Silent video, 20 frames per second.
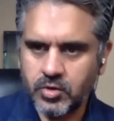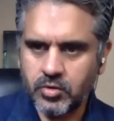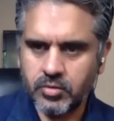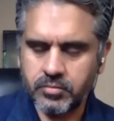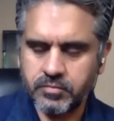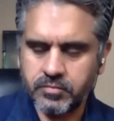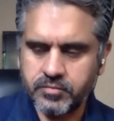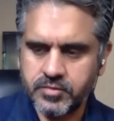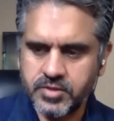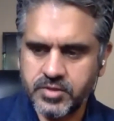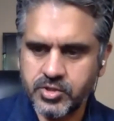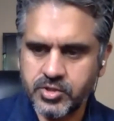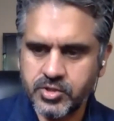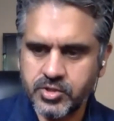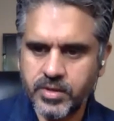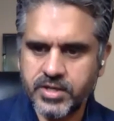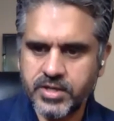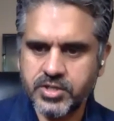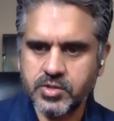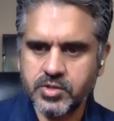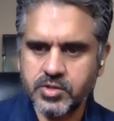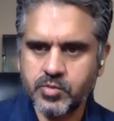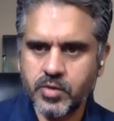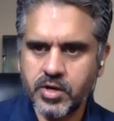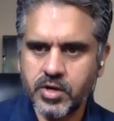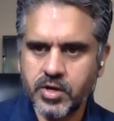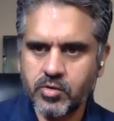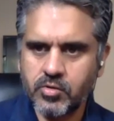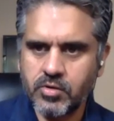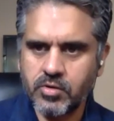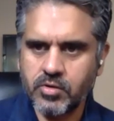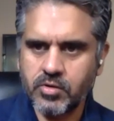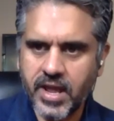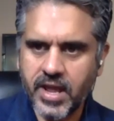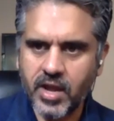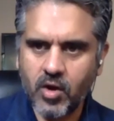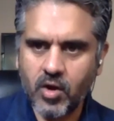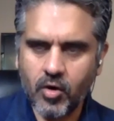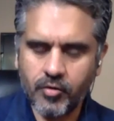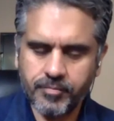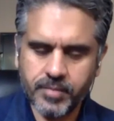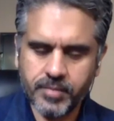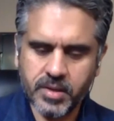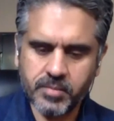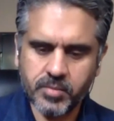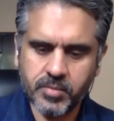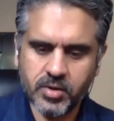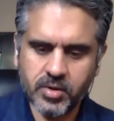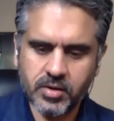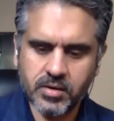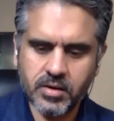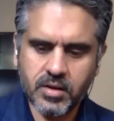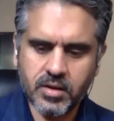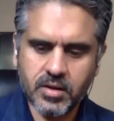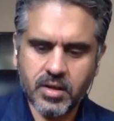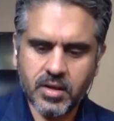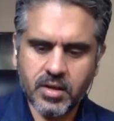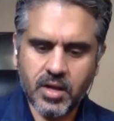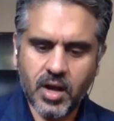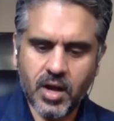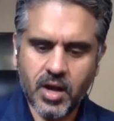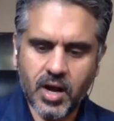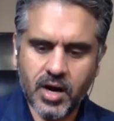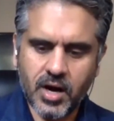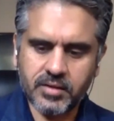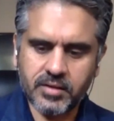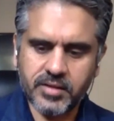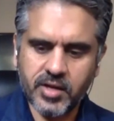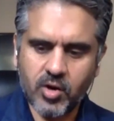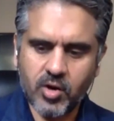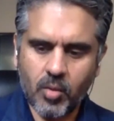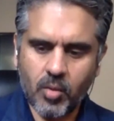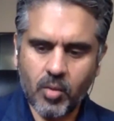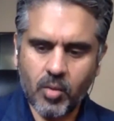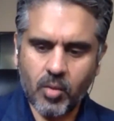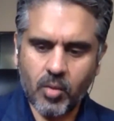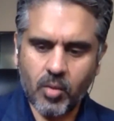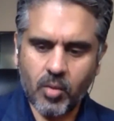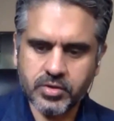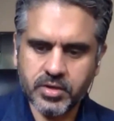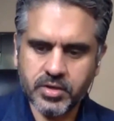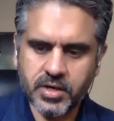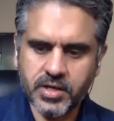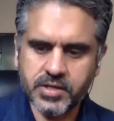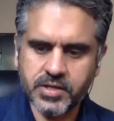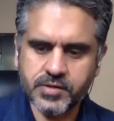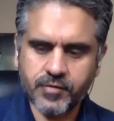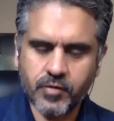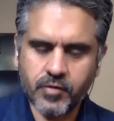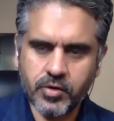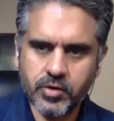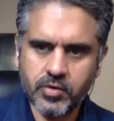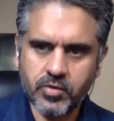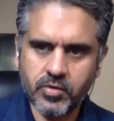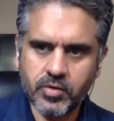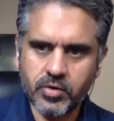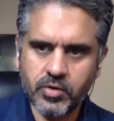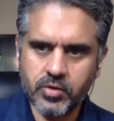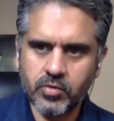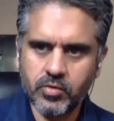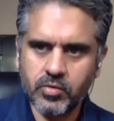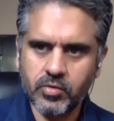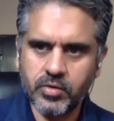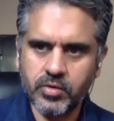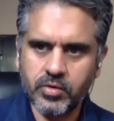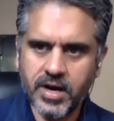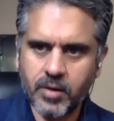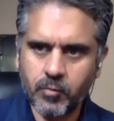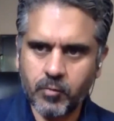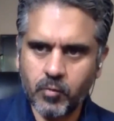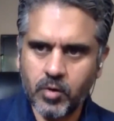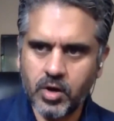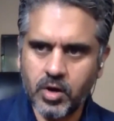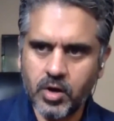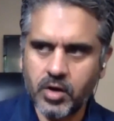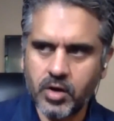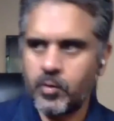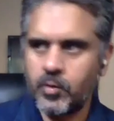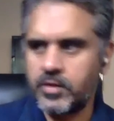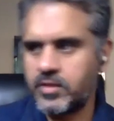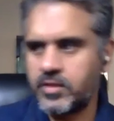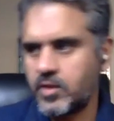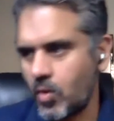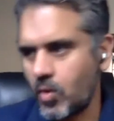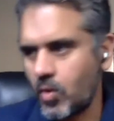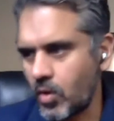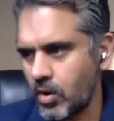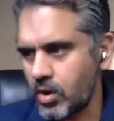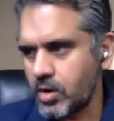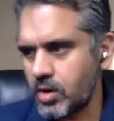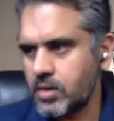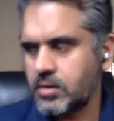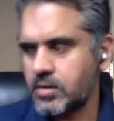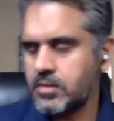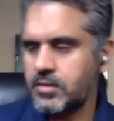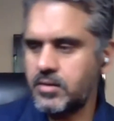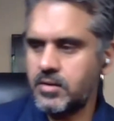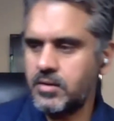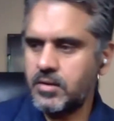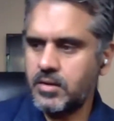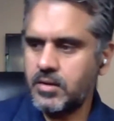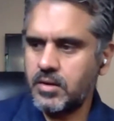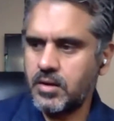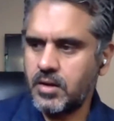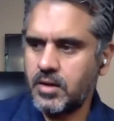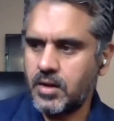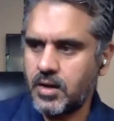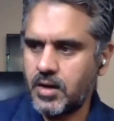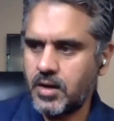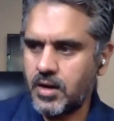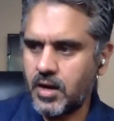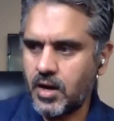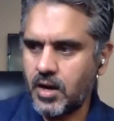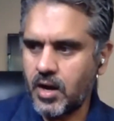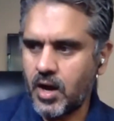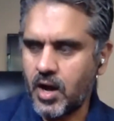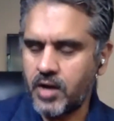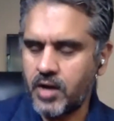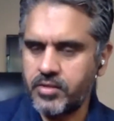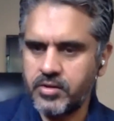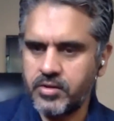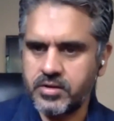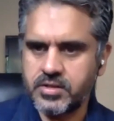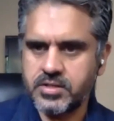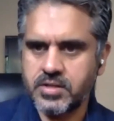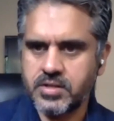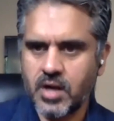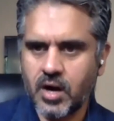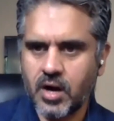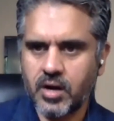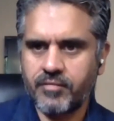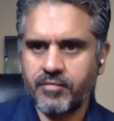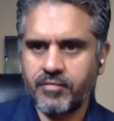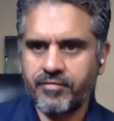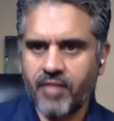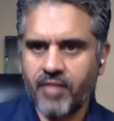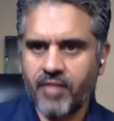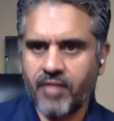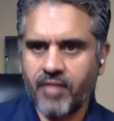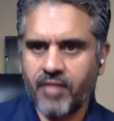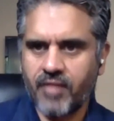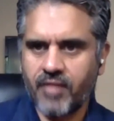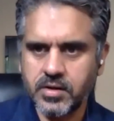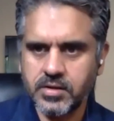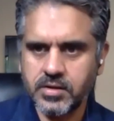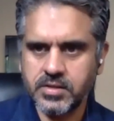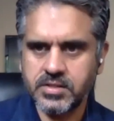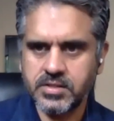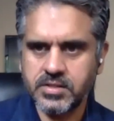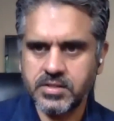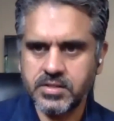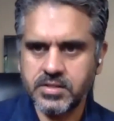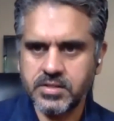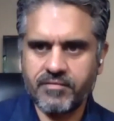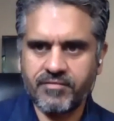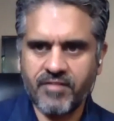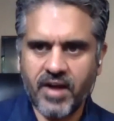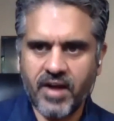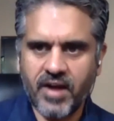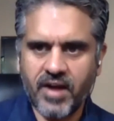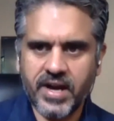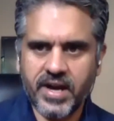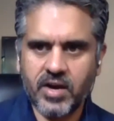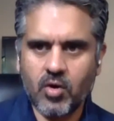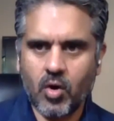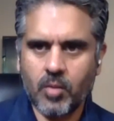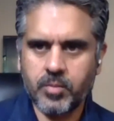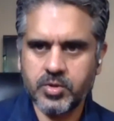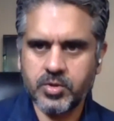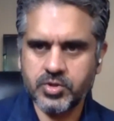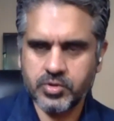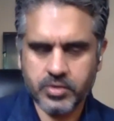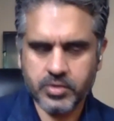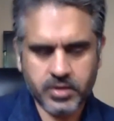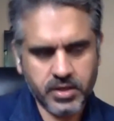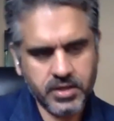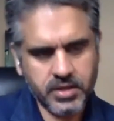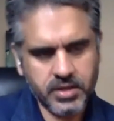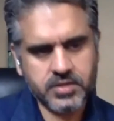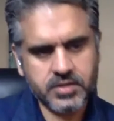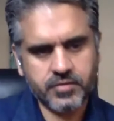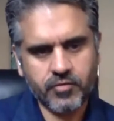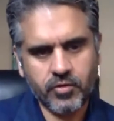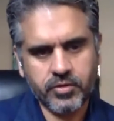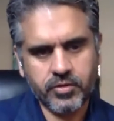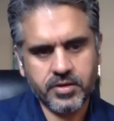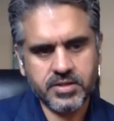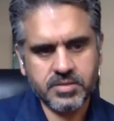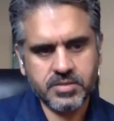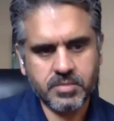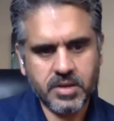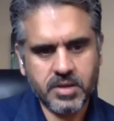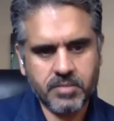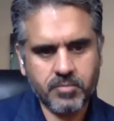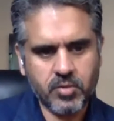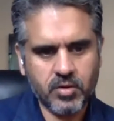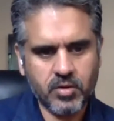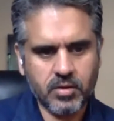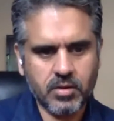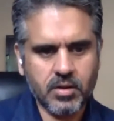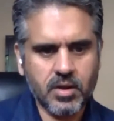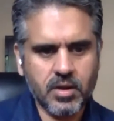situations where you're laying off people, are there opportunities for you to network with your other startup founders and find opportunities for these people?